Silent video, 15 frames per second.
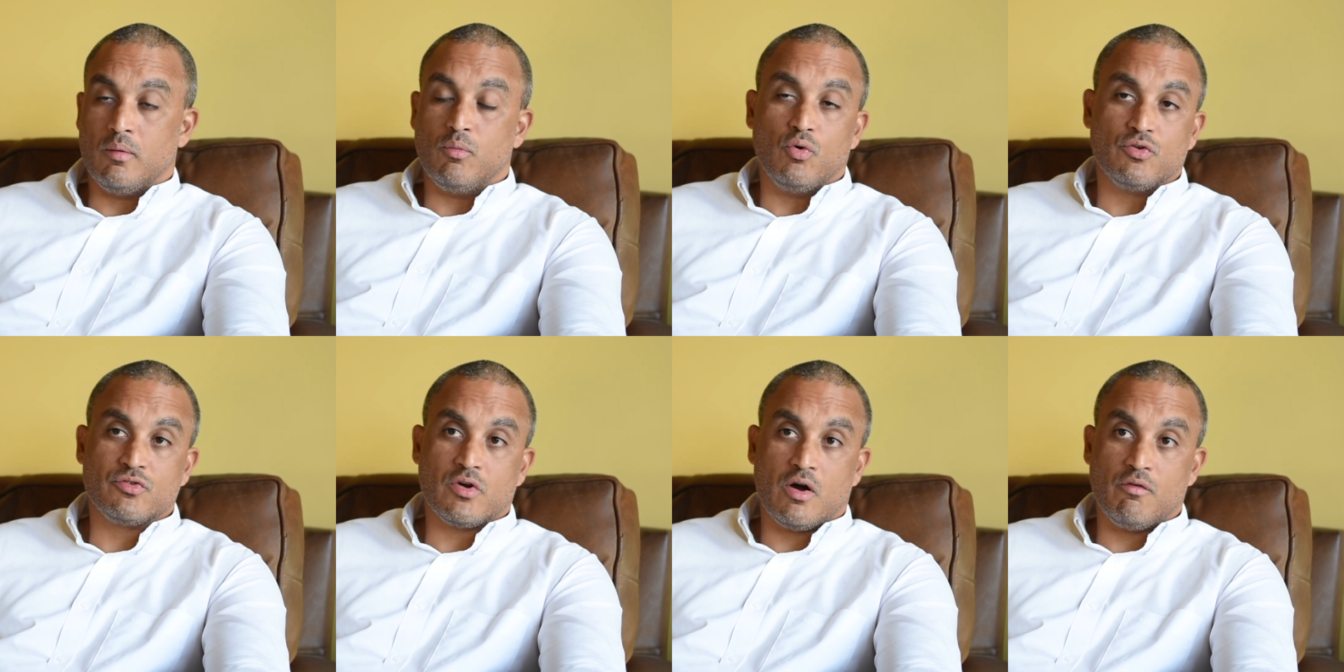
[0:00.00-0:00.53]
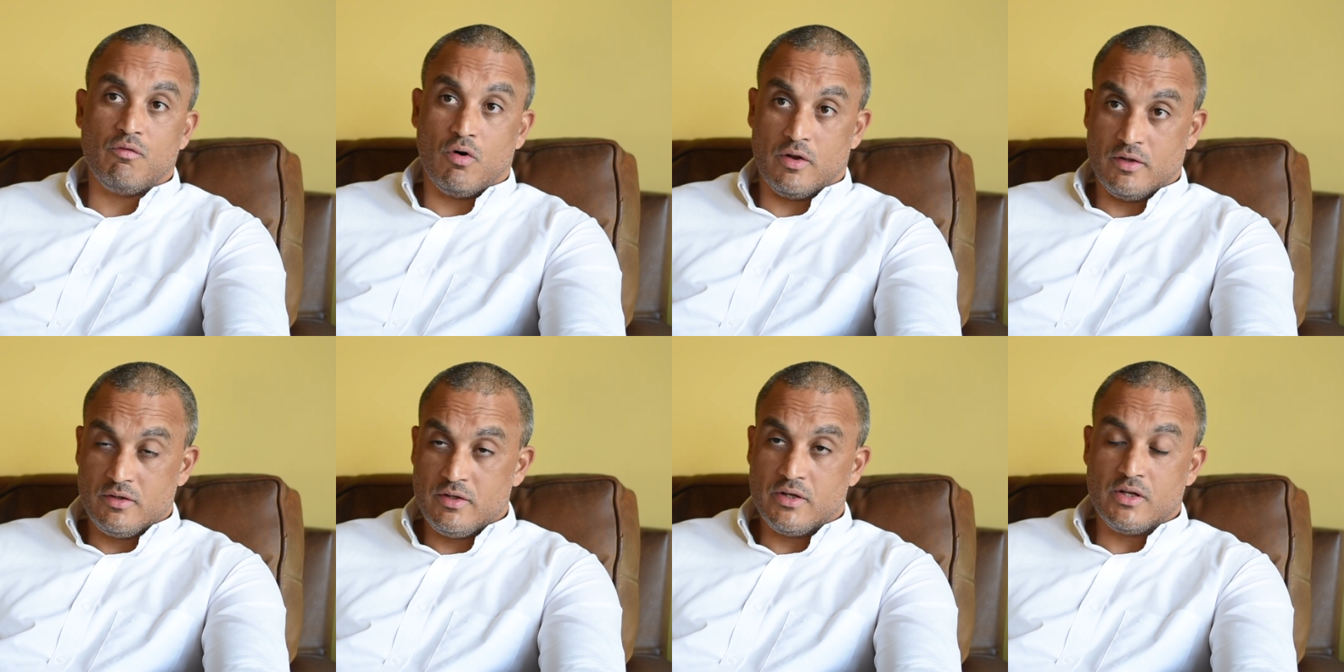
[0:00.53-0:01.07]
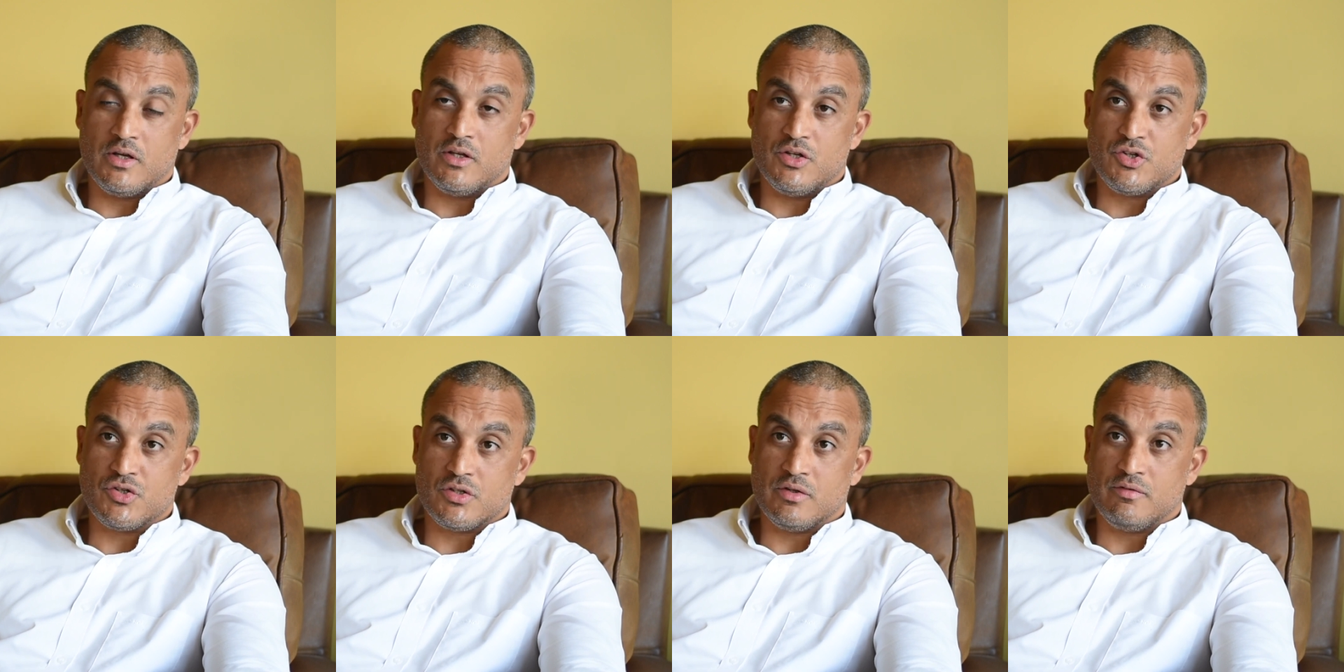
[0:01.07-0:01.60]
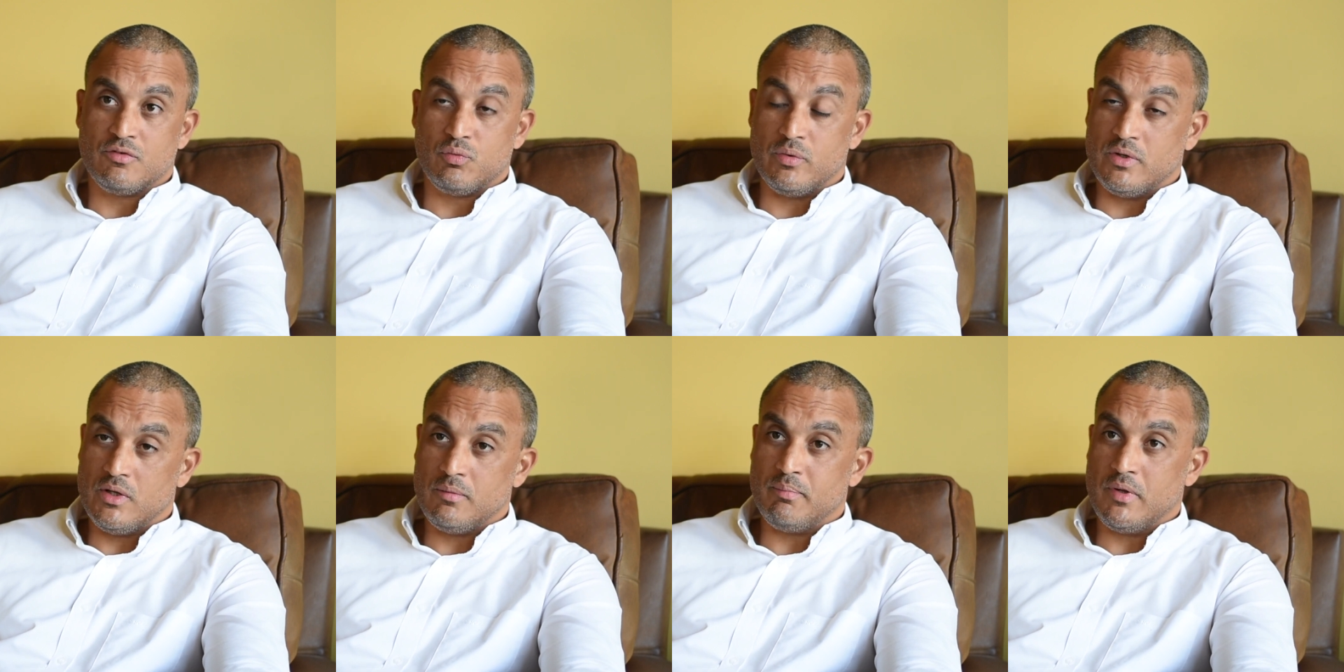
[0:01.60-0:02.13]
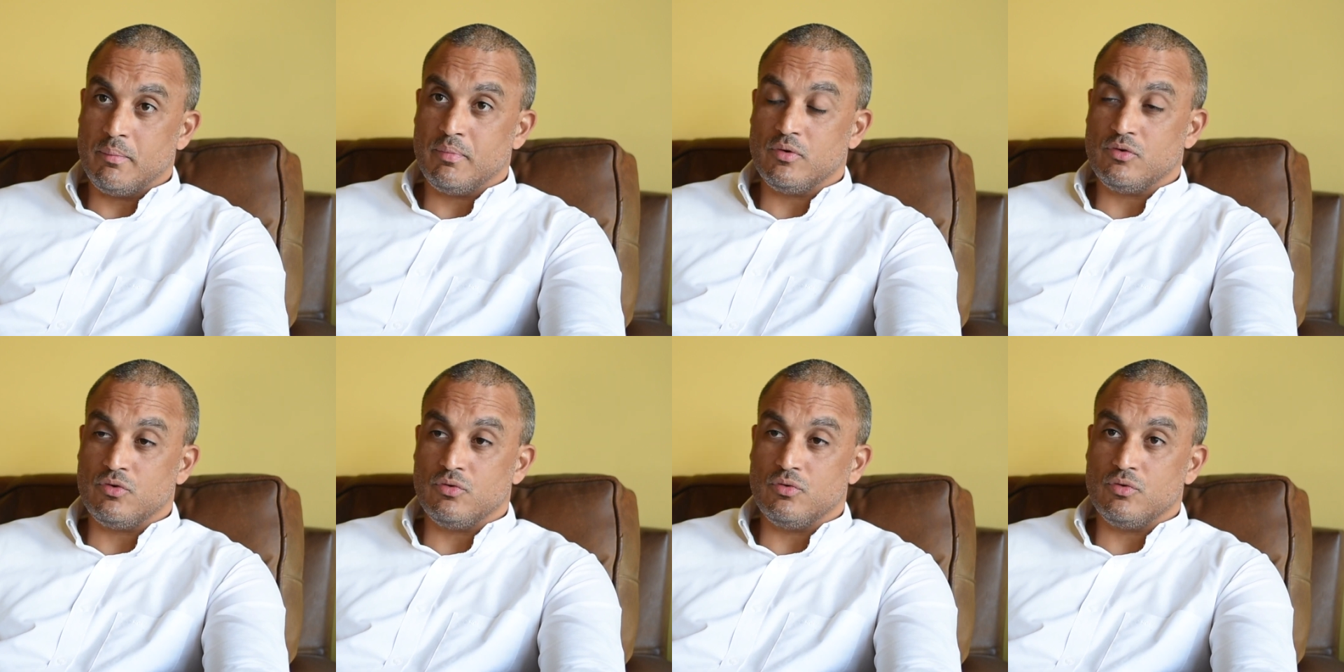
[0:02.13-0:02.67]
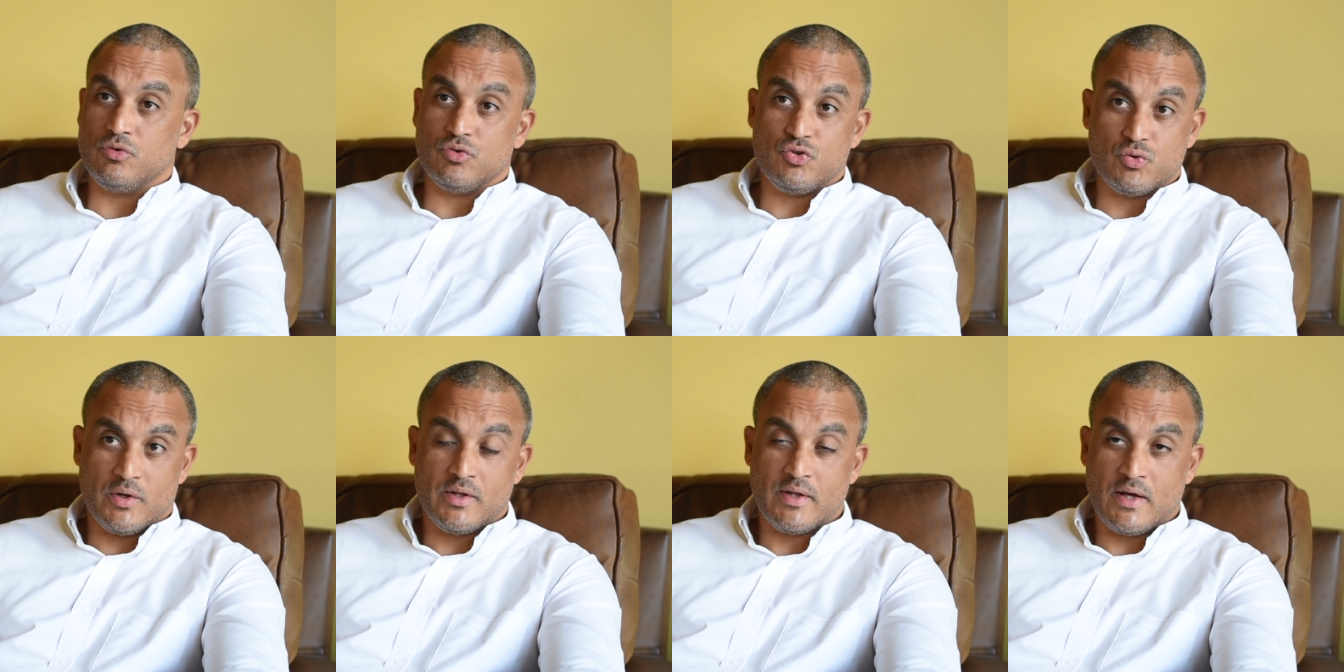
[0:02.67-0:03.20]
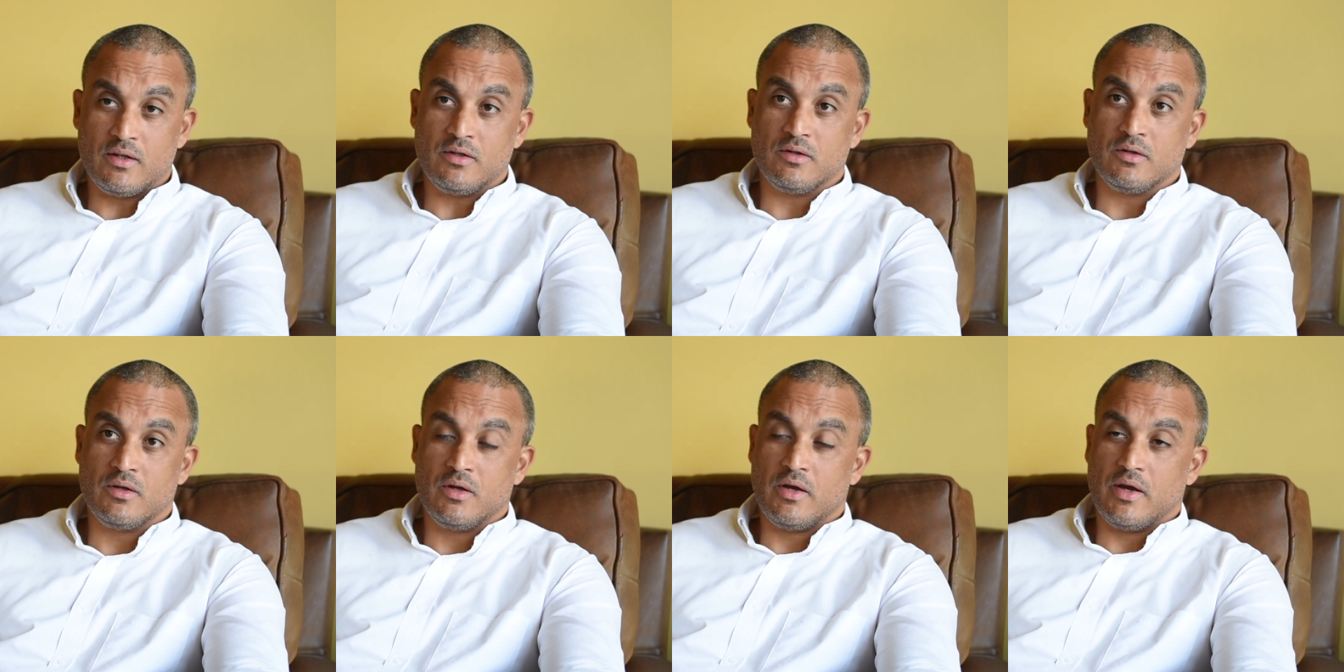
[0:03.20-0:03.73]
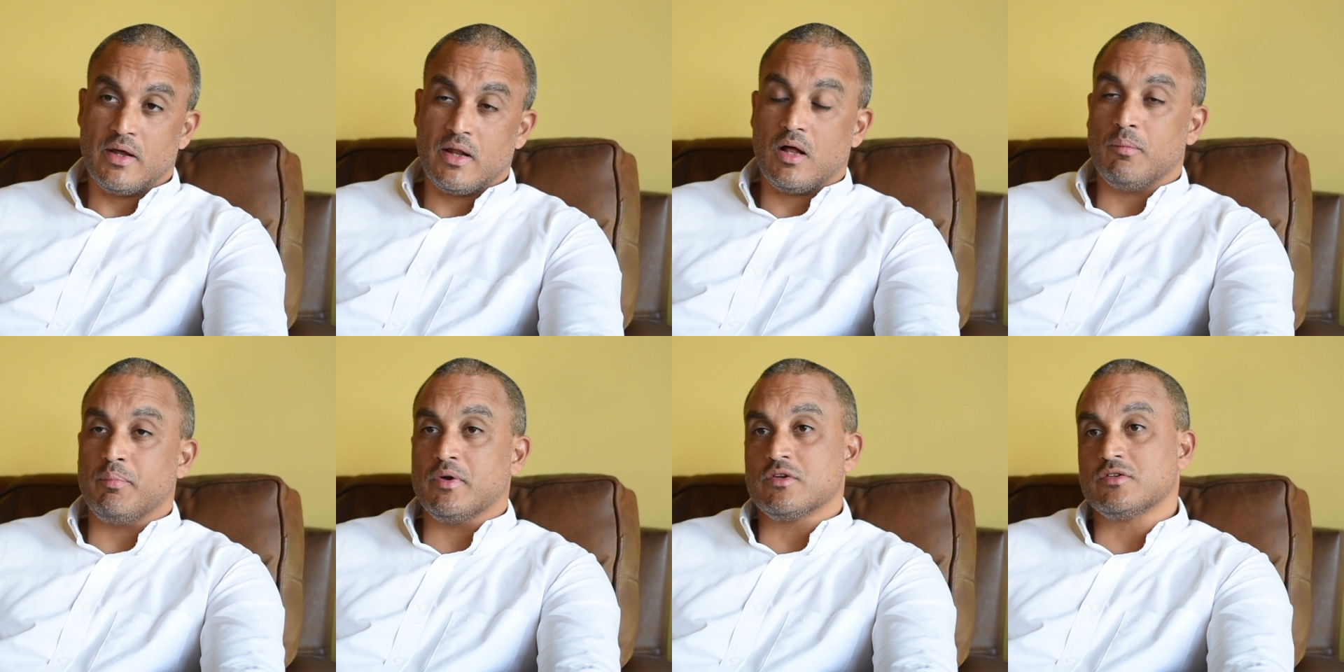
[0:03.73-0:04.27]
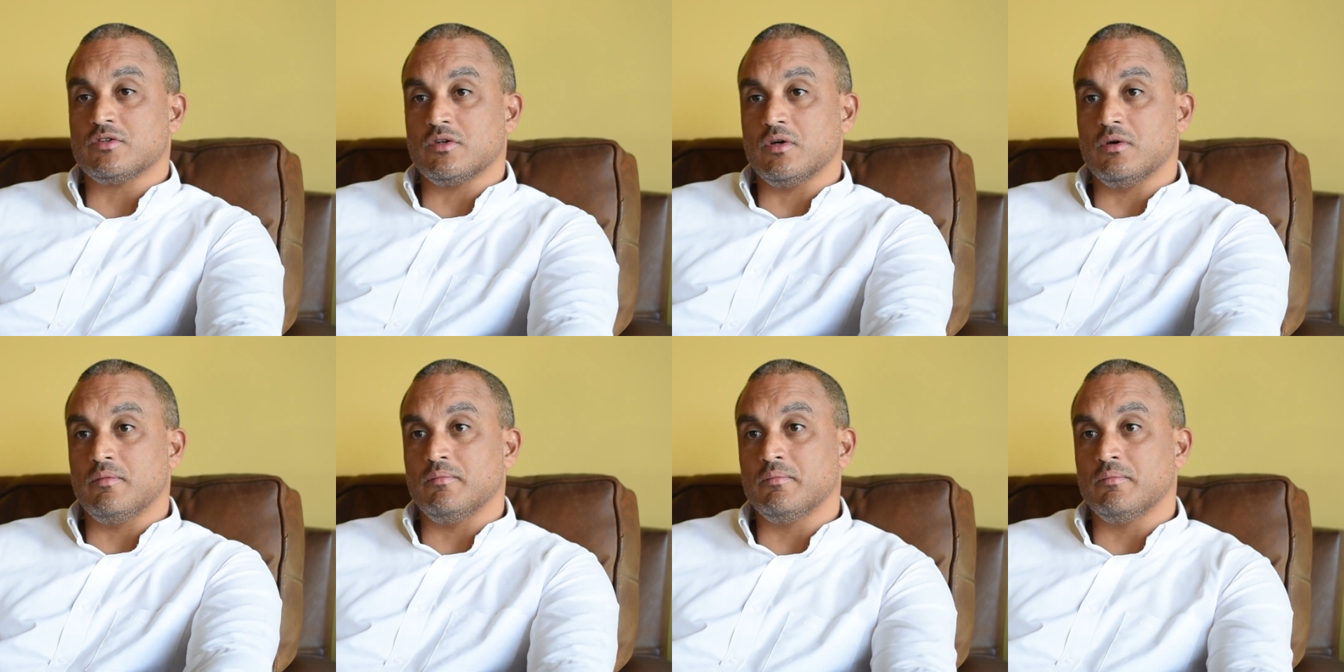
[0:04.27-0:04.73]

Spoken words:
Also our volunteering initiatives, we need people to join that and help us